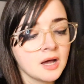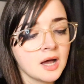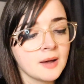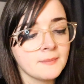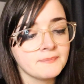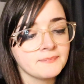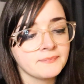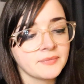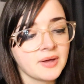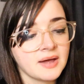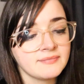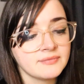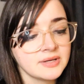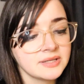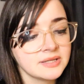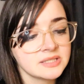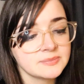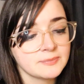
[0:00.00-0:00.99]
I
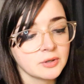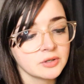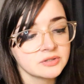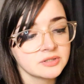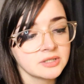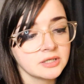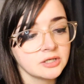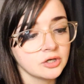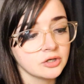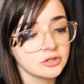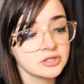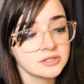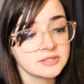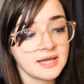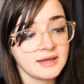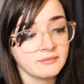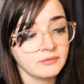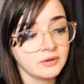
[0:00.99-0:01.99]
feel like this person, you're
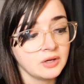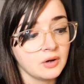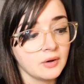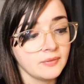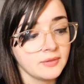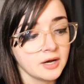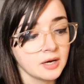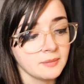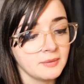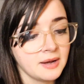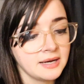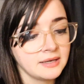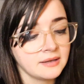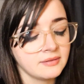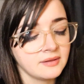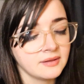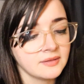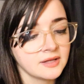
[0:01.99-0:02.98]
just heavily on their
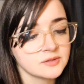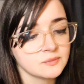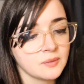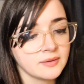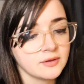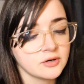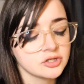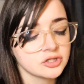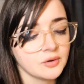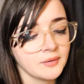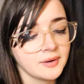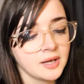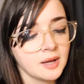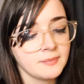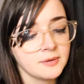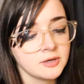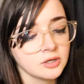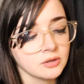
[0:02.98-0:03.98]
mind. I think that's why they're
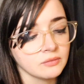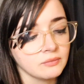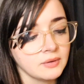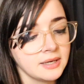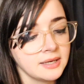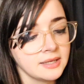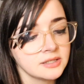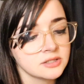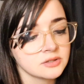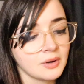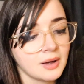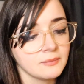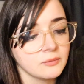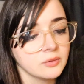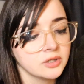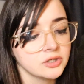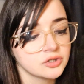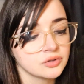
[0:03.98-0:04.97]
showing up in your reading. So
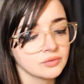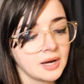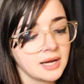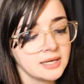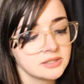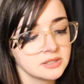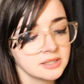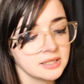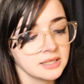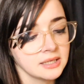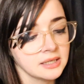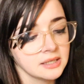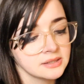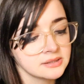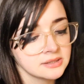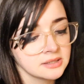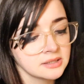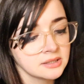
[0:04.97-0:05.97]
I'm going to try to
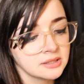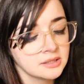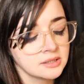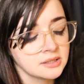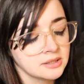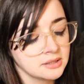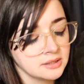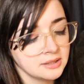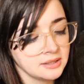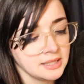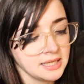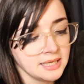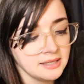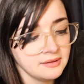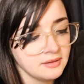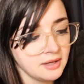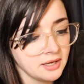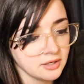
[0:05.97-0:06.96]
get
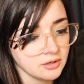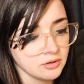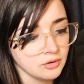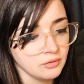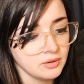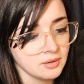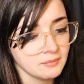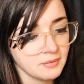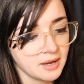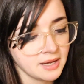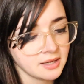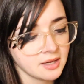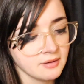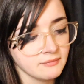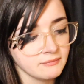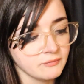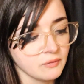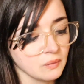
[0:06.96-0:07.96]
anything new that might
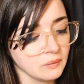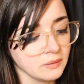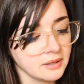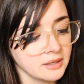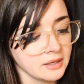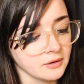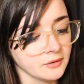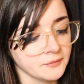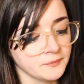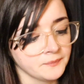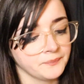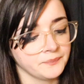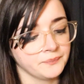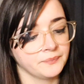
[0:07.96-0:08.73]
come forward here.